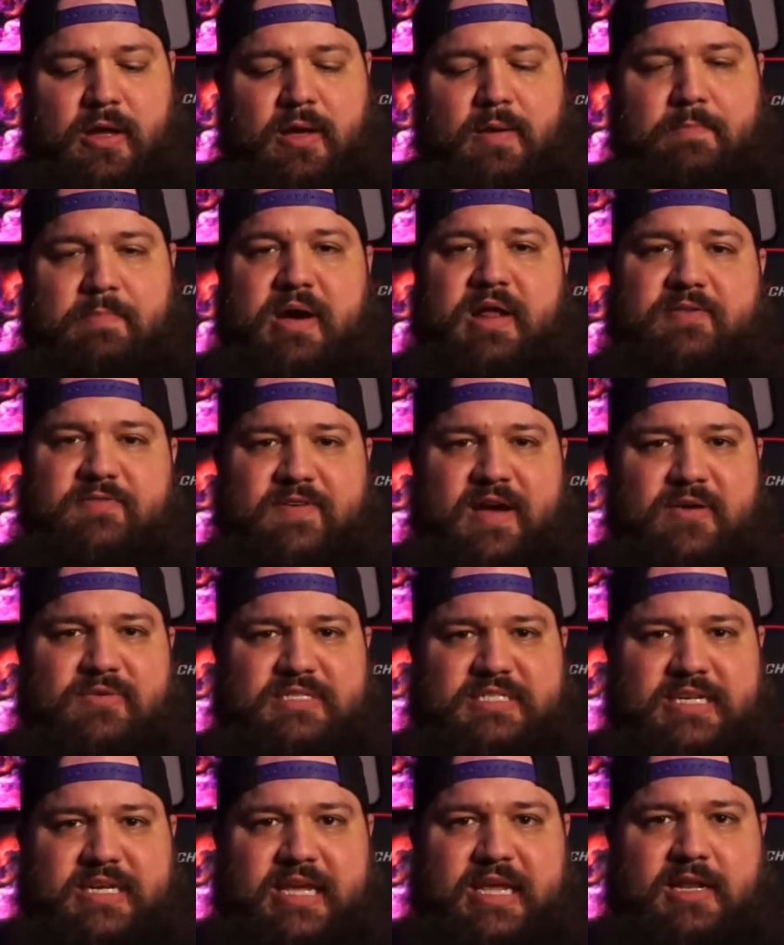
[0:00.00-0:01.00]
But if I was
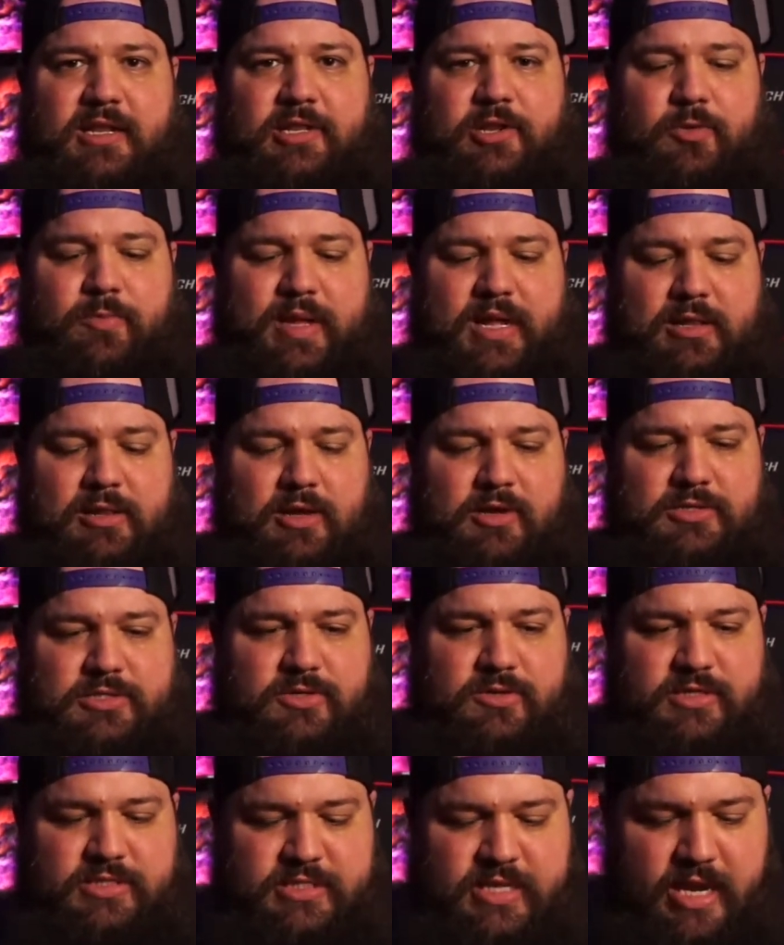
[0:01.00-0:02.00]
to get a little bit closer
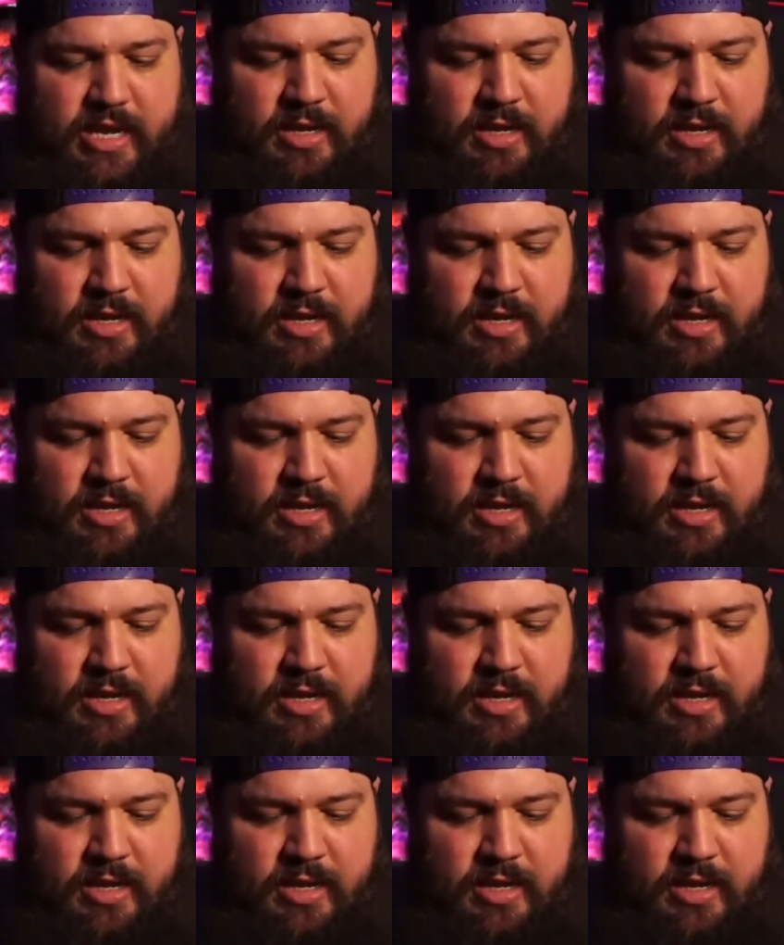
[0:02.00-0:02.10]
and say,